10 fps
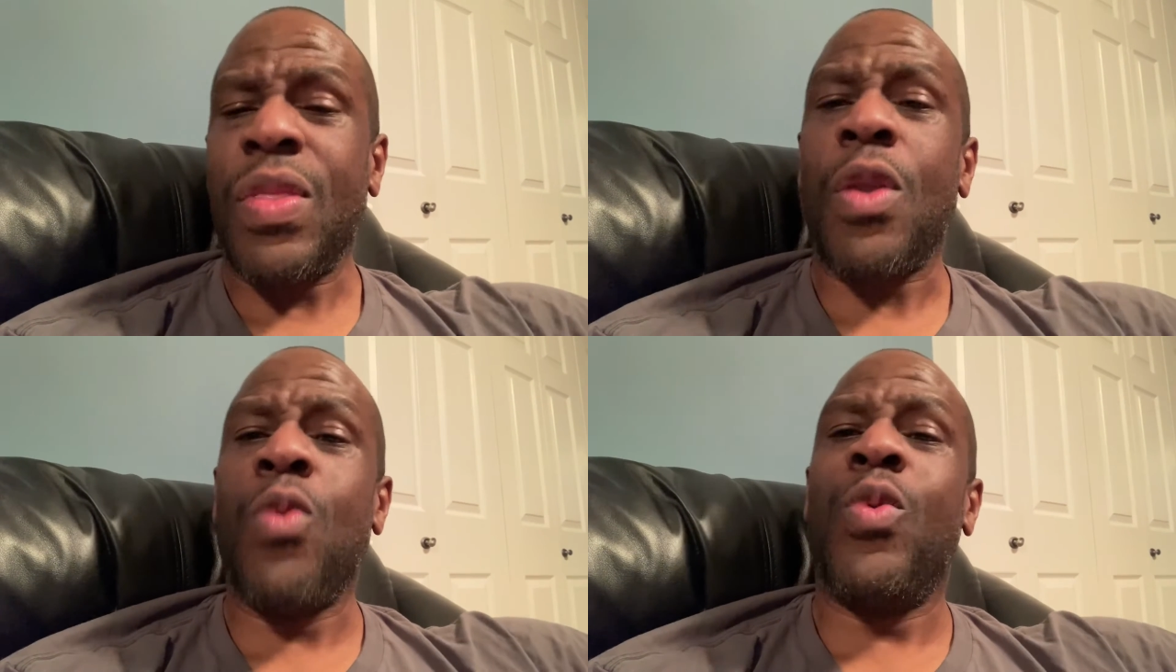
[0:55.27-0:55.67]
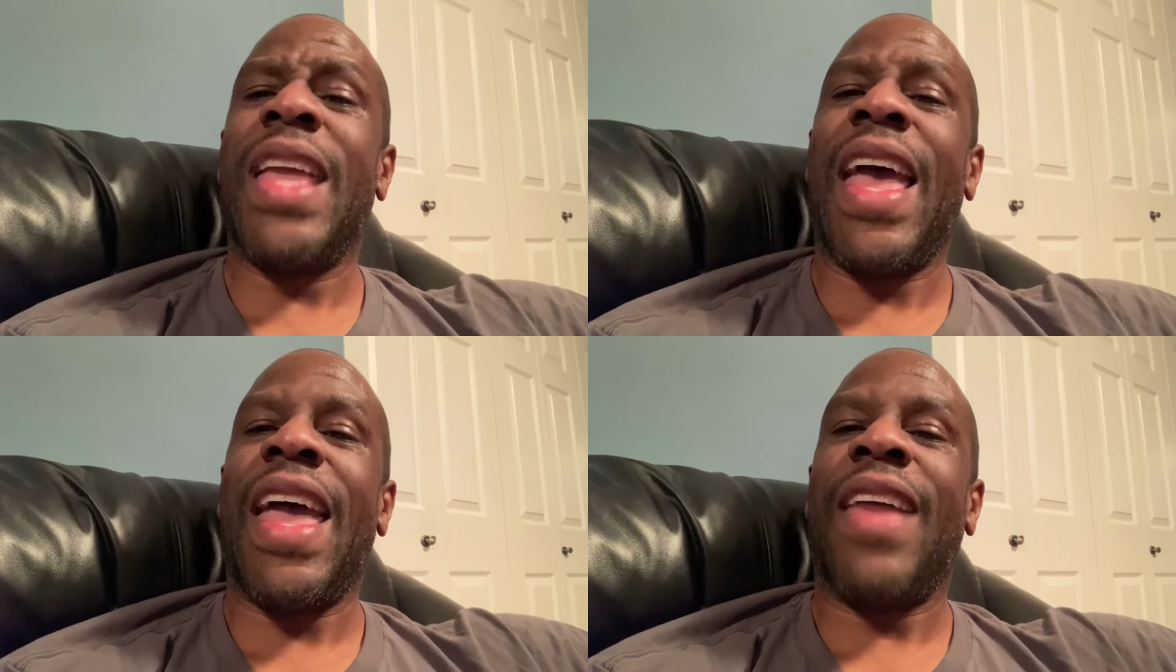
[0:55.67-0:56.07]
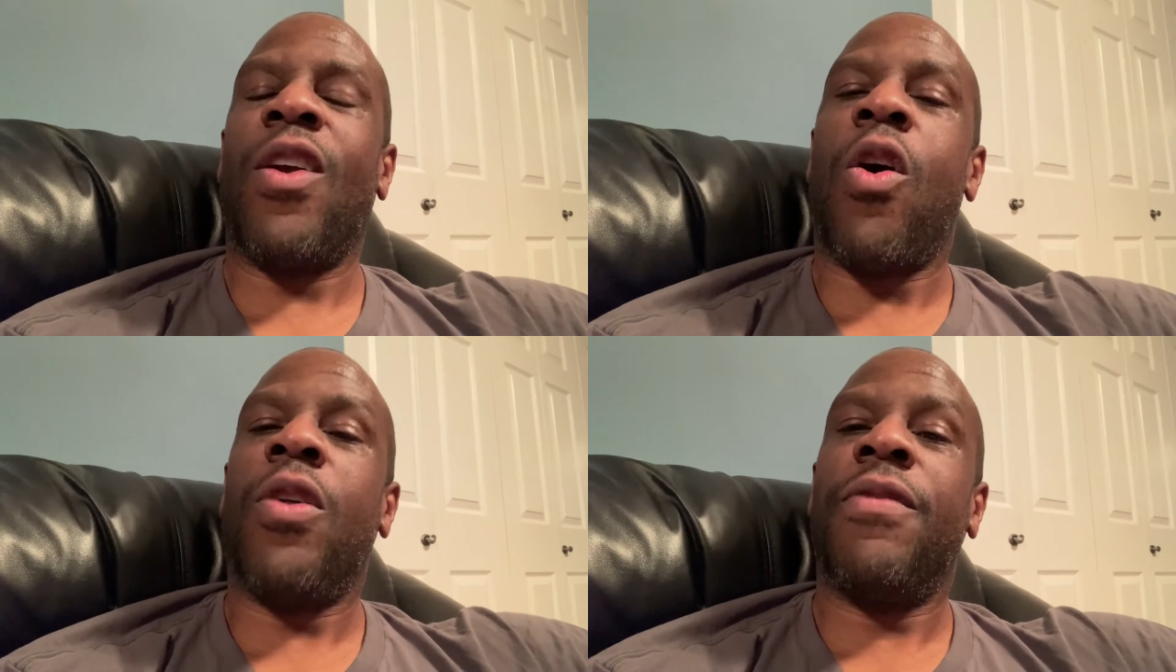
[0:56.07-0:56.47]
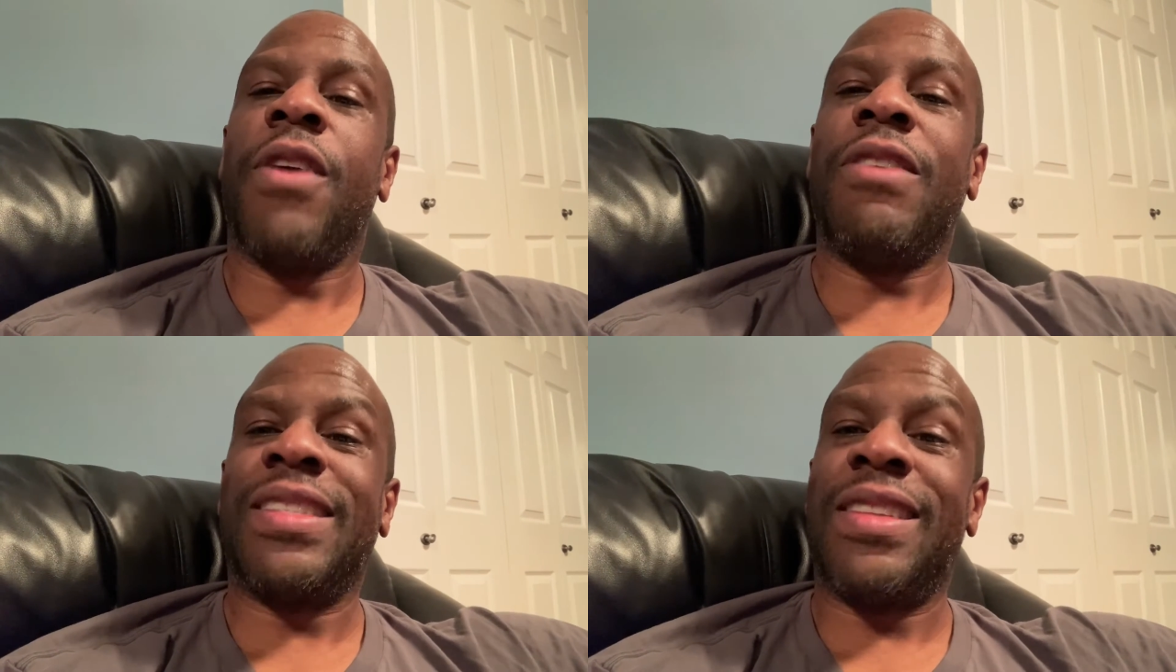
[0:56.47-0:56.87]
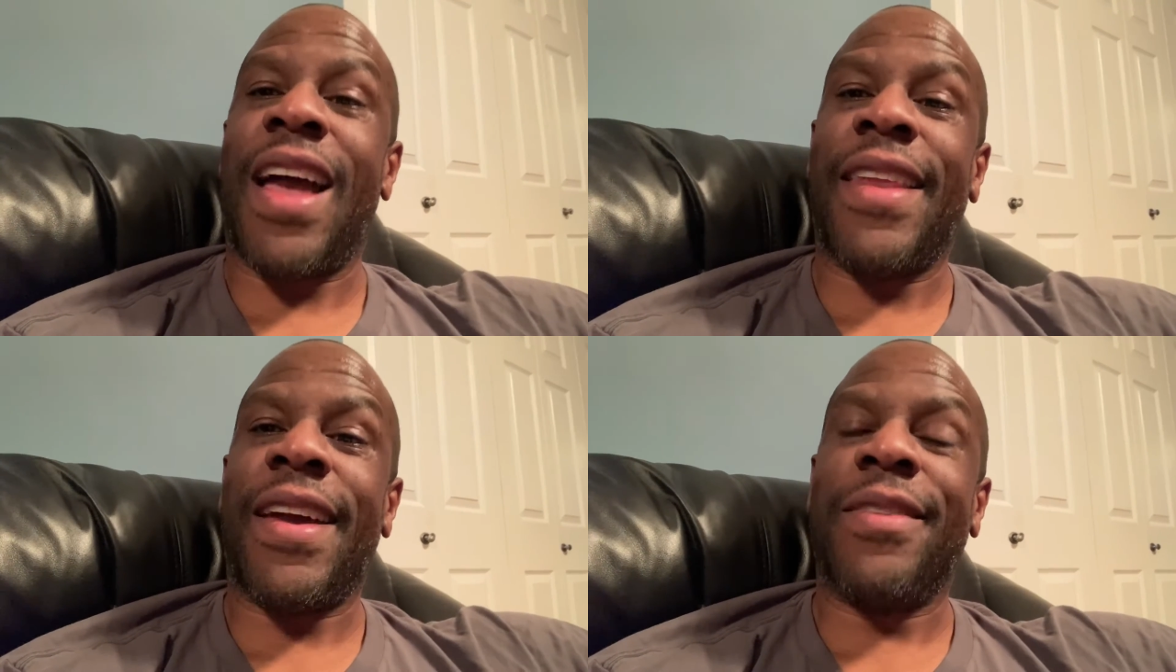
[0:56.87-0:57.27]
We had all the various
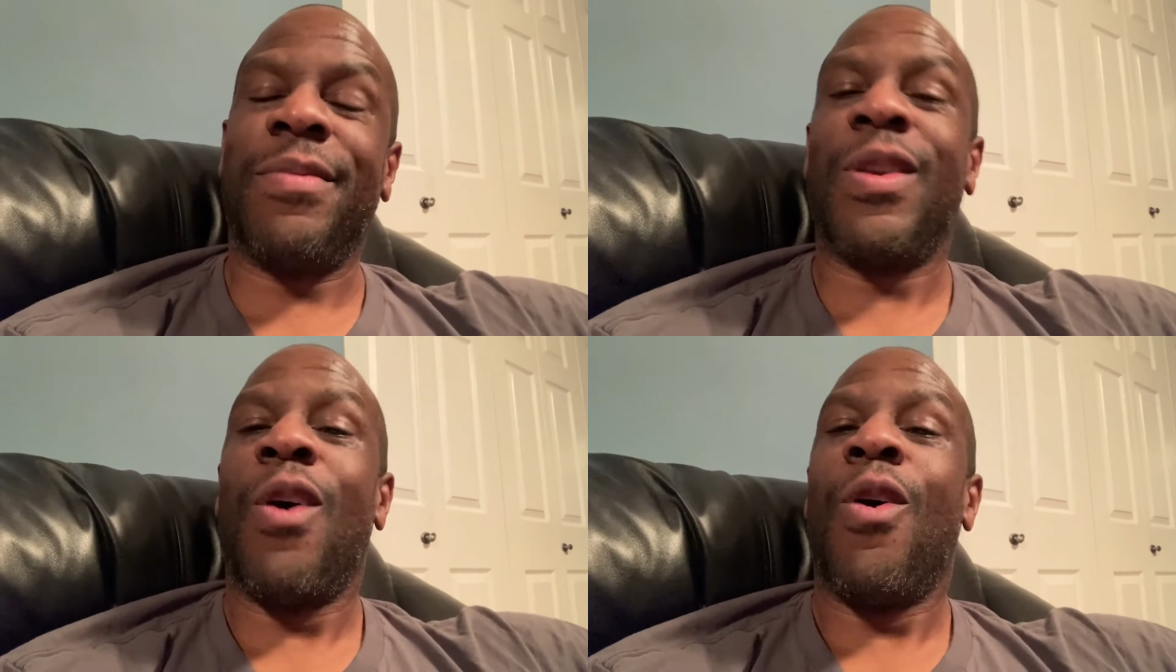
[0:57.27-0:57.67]
line items